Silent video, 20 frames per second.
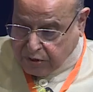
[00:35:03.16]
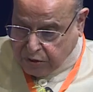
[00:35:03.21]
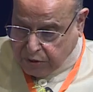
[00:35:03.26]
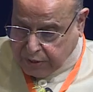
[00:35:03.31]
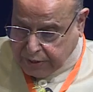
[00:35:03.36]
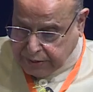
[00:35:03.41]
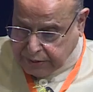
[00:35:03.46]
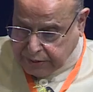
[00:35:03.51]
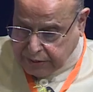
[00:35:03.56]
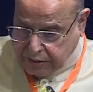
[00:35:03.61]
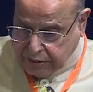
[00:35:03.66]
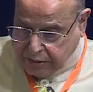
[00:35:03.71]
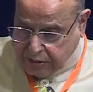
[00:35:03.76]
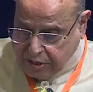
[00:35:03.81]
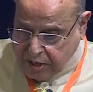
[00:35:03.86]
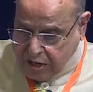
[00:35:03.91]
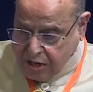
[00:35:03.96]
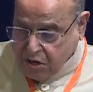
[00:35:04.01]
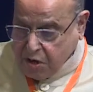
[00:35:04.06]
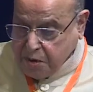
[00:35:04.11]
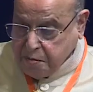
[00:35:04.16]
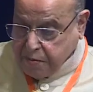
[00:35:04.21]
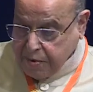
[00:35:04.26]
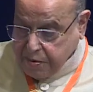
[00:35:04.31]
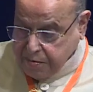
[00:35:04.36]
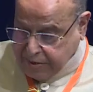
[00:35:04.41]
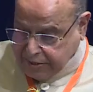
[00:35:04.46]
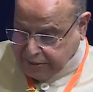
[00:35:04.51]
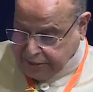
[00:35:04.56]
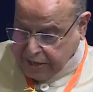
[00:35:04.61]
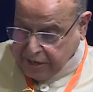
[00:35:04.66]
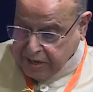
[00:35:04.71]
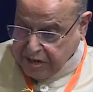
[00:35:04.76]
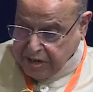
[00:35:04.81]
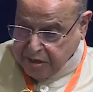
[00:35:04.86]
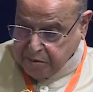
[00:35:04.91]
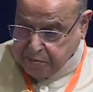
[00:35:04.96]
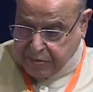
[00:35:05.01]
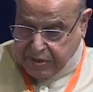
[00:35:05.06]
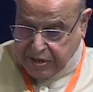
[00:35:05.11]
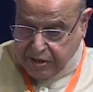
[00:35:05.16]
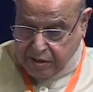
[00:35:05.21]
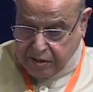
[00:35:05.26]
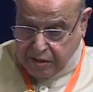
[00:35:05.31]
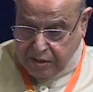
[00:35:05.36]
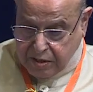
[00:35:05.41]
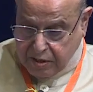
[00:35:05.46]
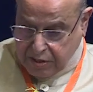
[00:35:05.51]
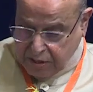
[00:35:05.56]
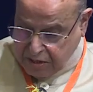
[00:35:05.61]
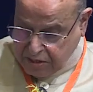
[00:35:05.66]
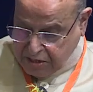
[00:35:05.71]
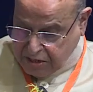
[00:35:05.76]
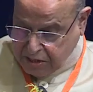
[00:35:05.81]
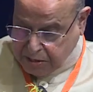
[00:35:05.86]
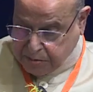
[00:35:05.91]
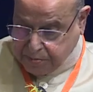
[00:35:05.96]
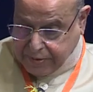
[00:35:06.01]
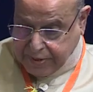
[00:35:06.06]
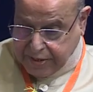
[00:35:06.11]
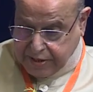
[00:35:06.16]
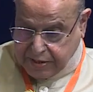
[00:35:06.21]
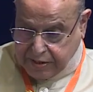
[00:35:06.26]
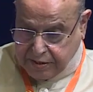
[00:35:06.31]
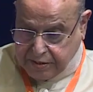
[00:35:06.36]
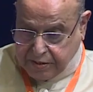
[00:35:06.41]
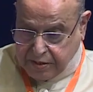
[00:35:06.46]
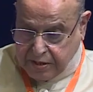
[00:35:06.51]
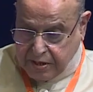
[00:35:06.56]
together to implement the NEP in this period.